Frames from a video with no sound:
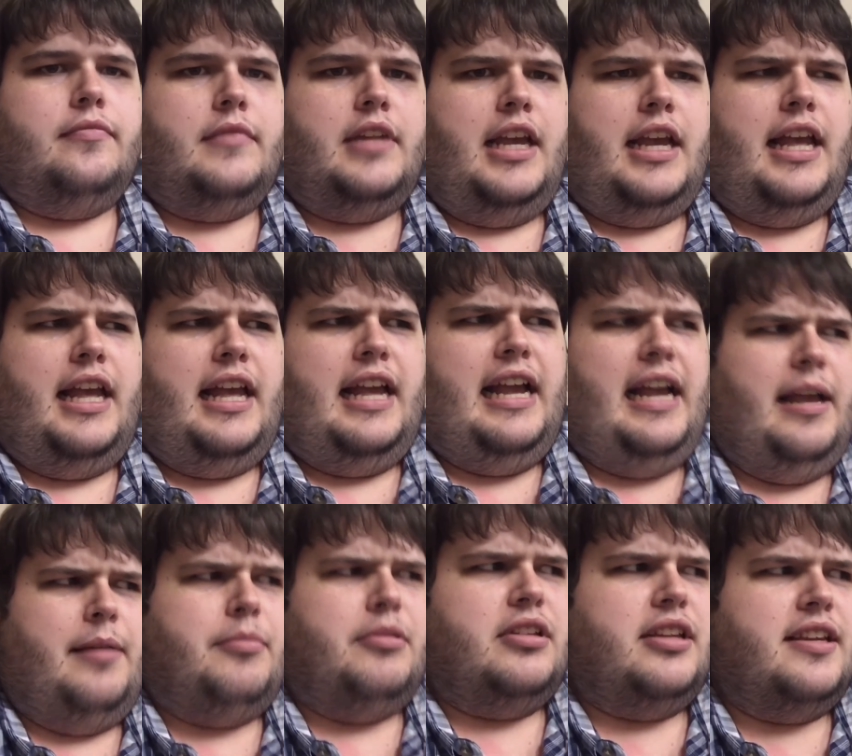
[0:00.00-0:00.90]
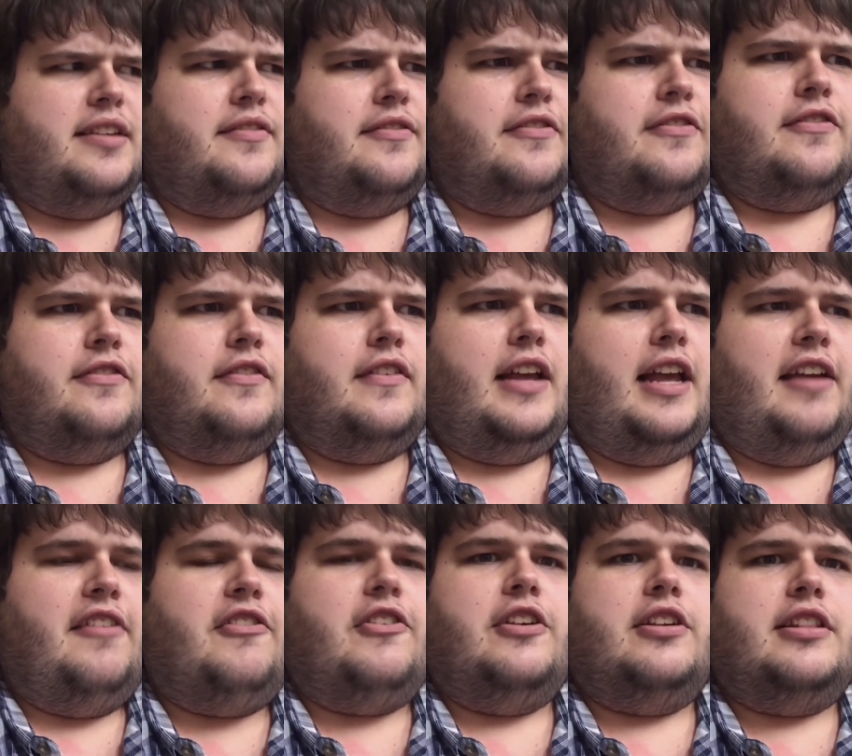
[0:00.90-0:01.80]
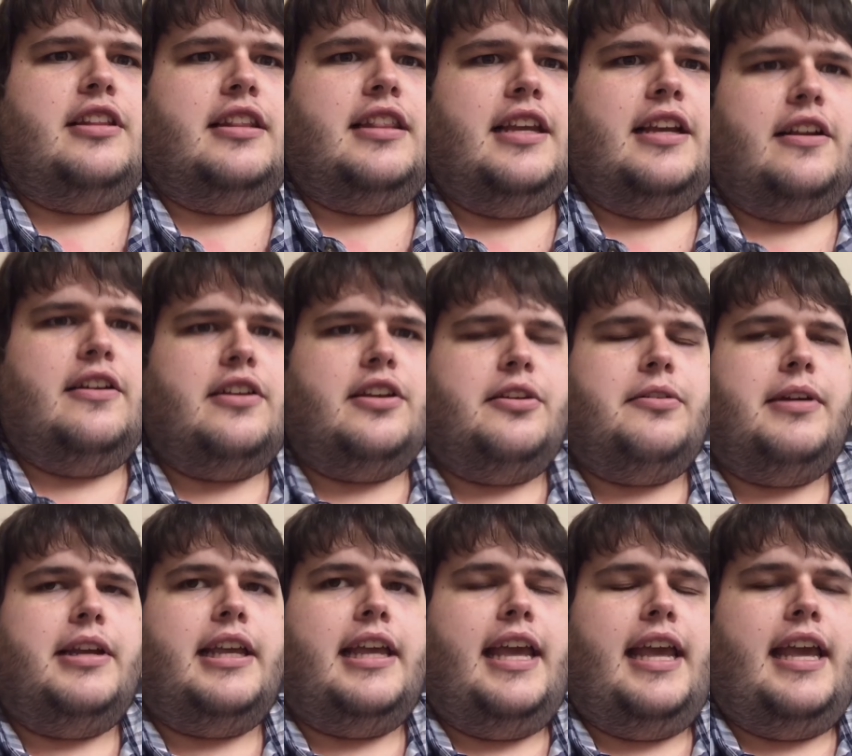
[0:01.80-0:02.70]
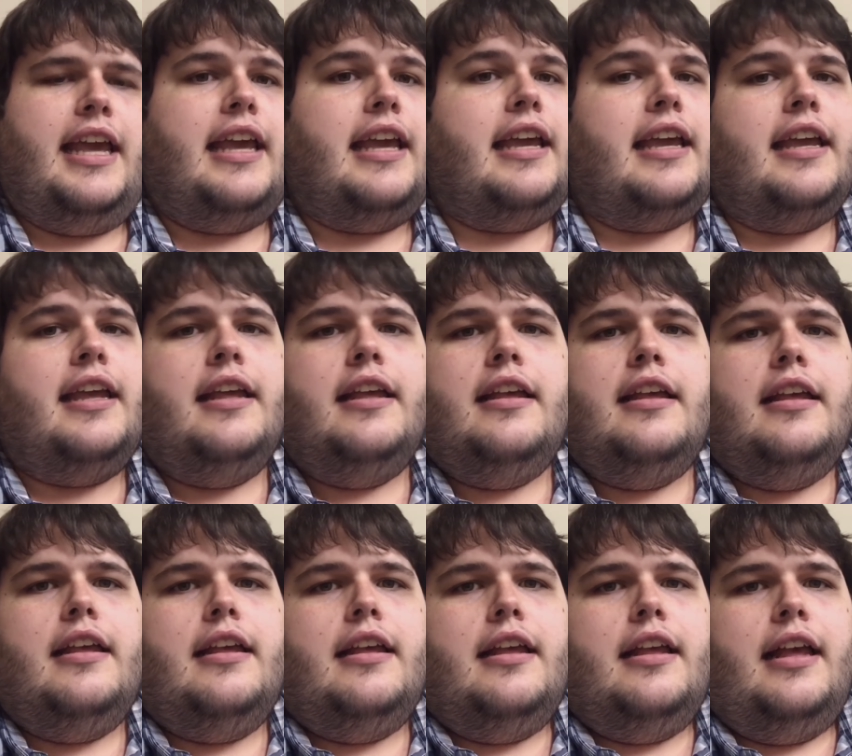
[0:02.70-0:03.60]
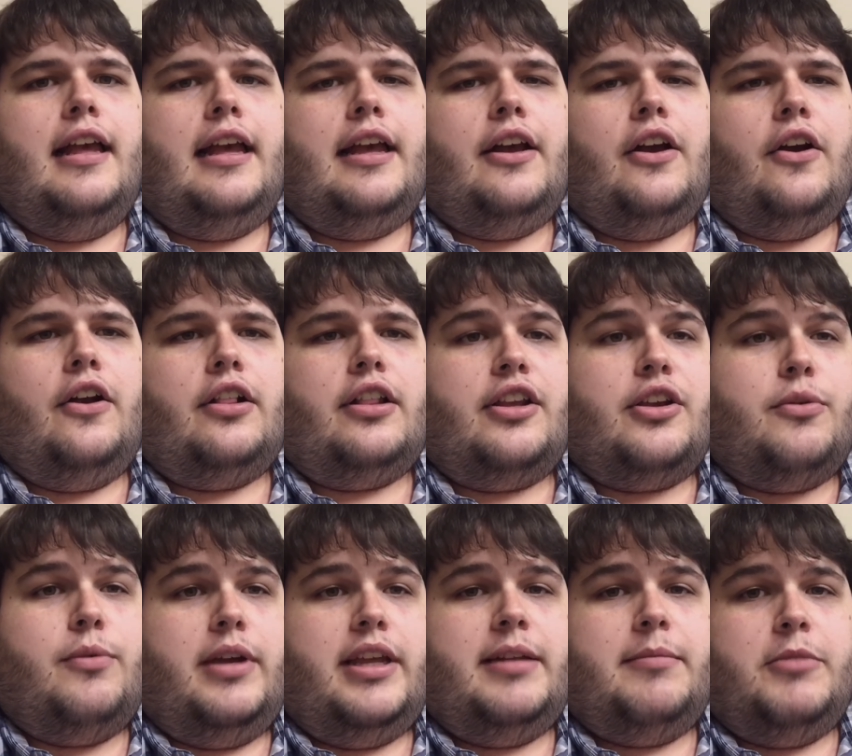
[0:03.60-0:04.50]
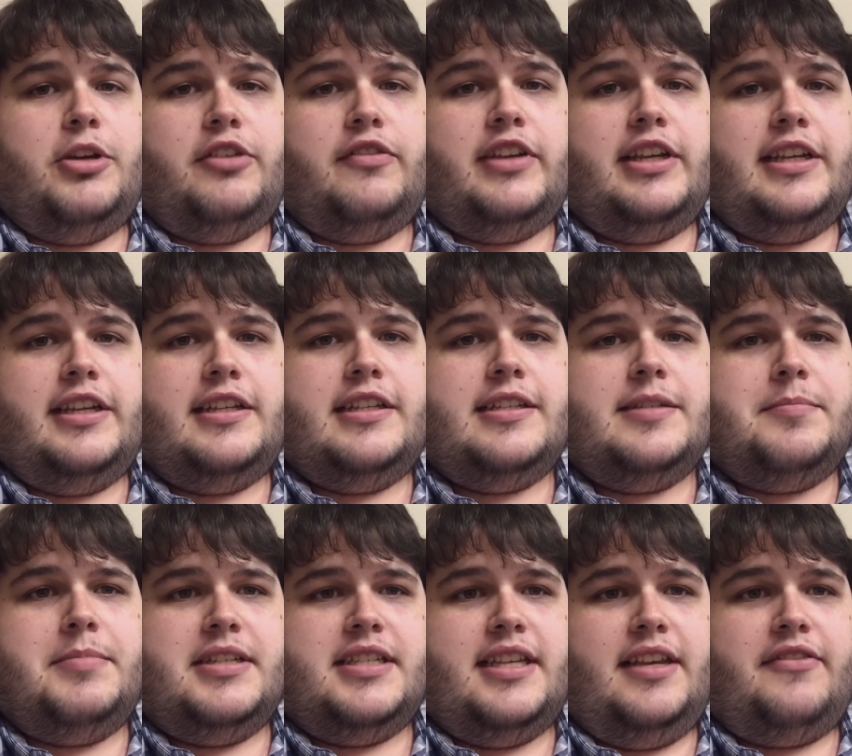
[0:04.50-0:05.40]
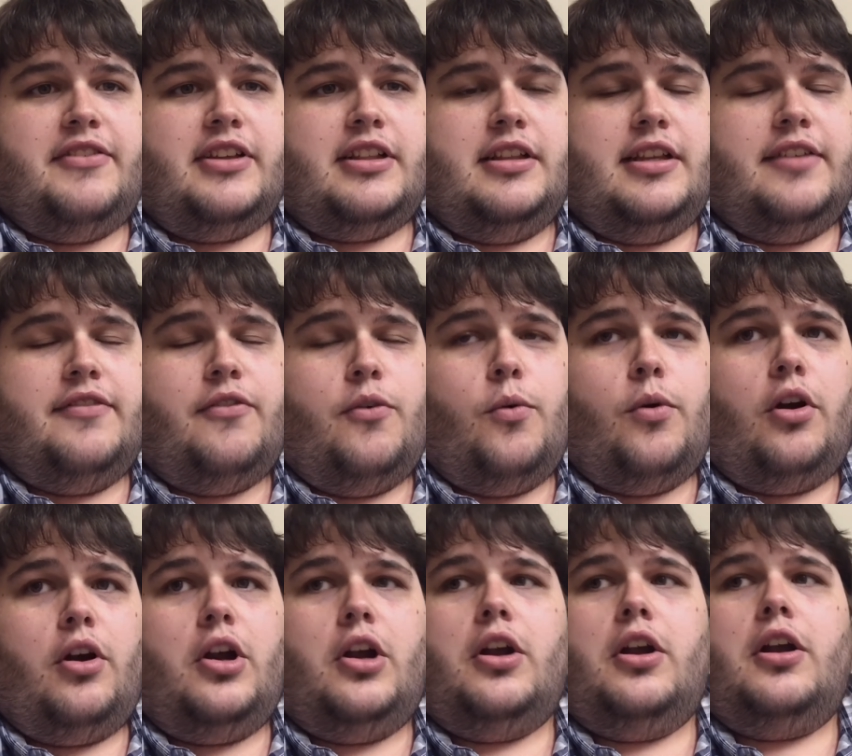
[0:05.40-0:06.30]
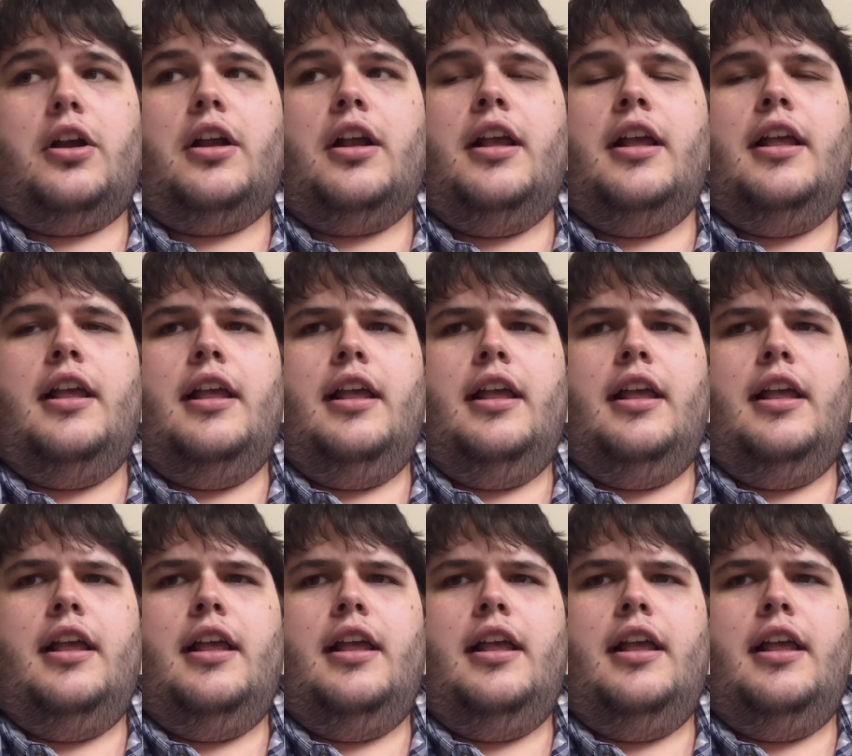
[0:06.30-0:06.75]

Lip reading: I believe I've heard that they're doing a Harley Quinn movie specifically for her.